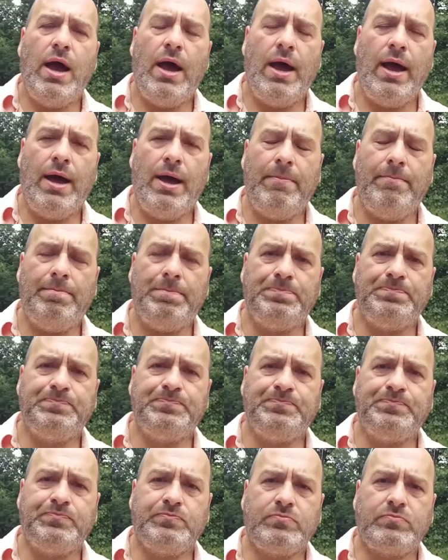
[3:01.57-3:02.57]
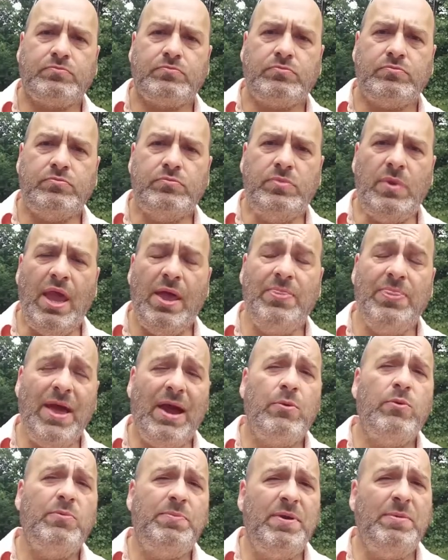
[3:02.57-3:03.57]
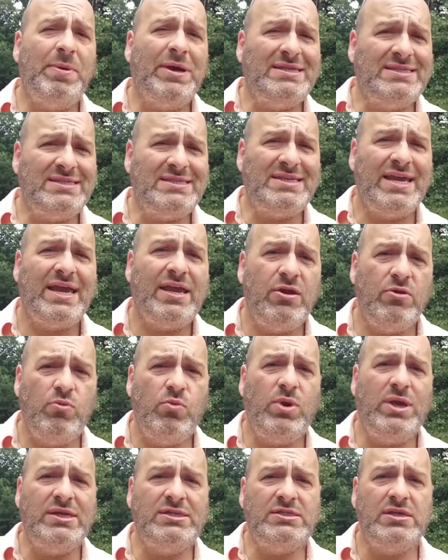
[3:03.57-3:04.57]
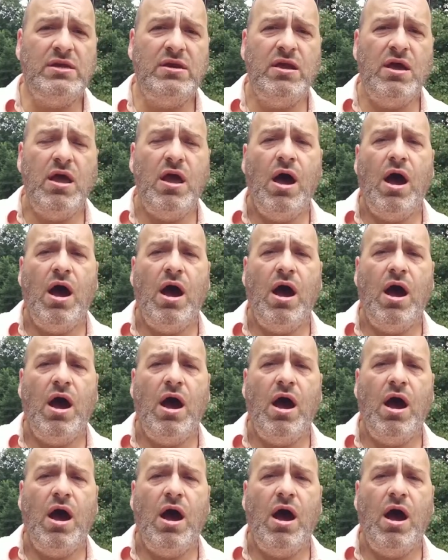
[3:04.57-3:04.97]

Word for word: um, that would be my second reason